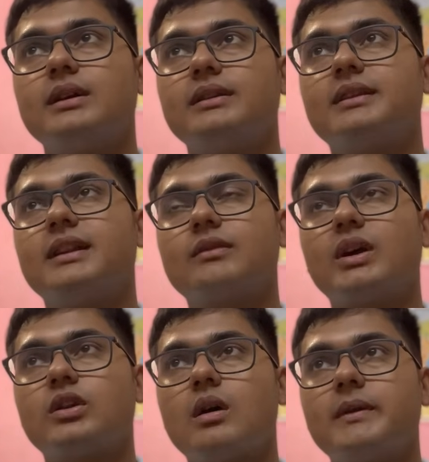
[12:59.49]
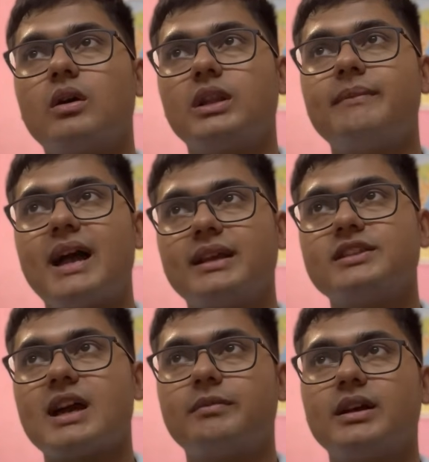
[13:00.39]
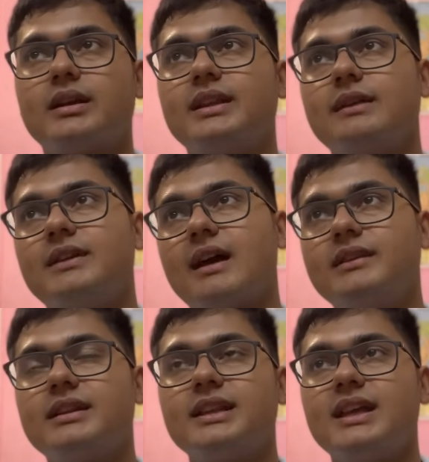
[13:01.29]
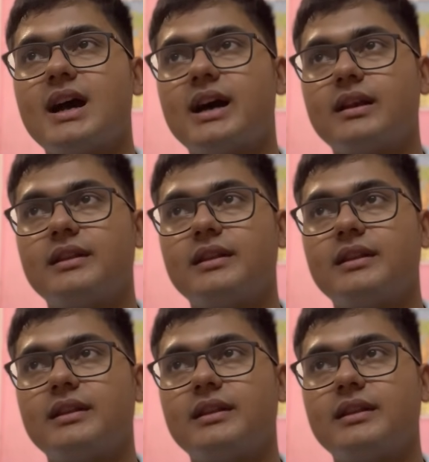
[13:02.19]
there's this one topic called the banking chapter, then we have the CRR,